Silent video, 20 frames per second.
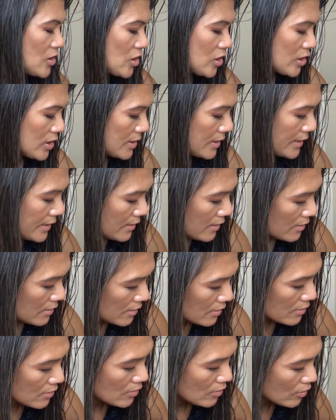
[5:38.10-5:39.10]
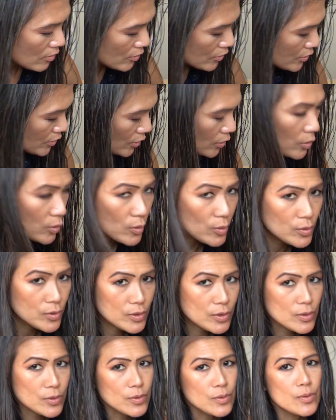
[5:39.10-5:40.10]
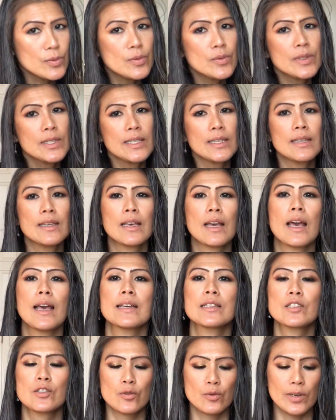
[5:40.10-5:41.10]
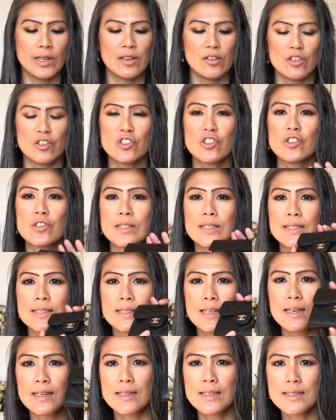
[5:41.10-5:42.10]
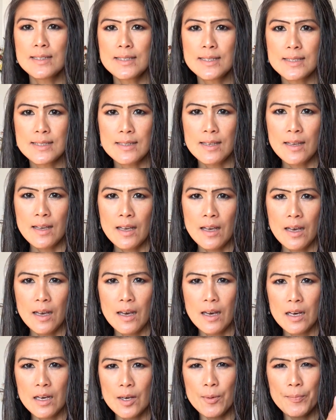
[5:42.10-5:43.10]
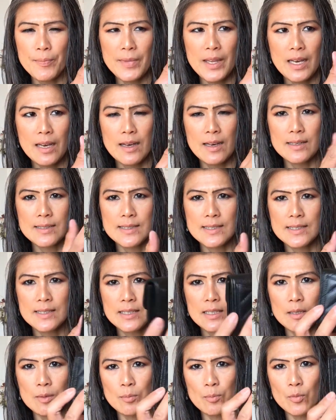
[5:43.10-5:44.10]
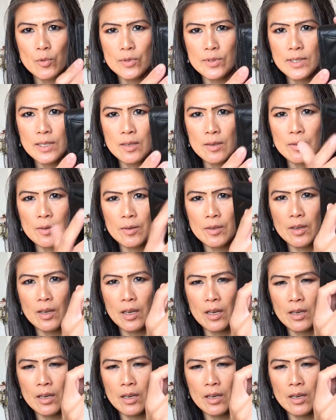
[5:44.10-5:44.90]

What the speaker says: Chanel card holder, the extra large size that has the Mona